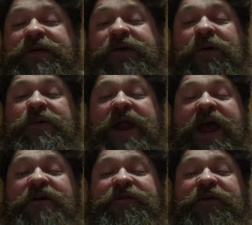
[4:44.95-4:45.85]
don't
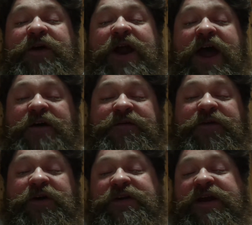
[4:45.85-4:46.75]
ever,
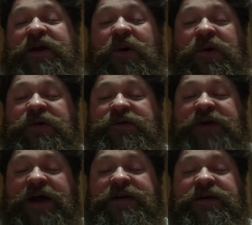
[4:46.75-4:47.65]
ever dig holes
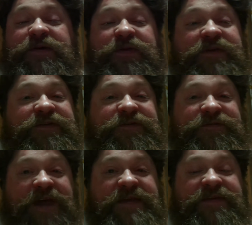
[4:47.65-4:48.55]
under this
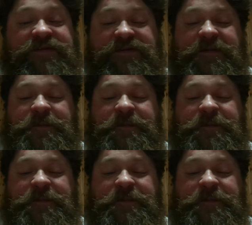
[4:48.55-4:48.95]
fence.